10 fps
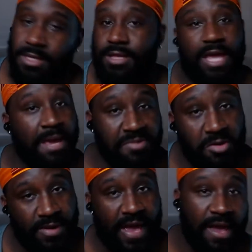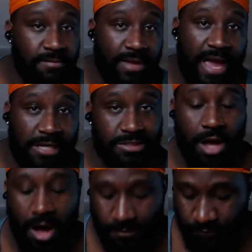GameCube game has to
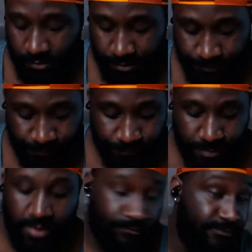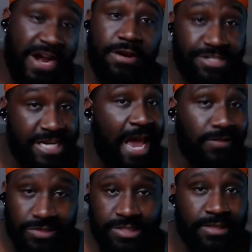offer. Very
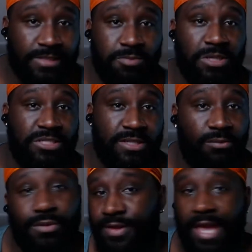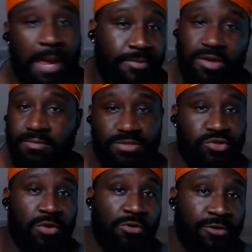challenging, especially with the GameCube
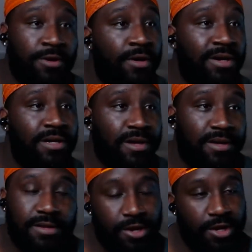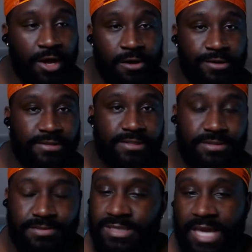controller. You know, it's
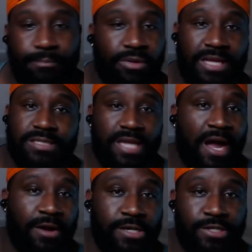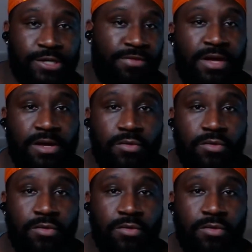same play style. You know, the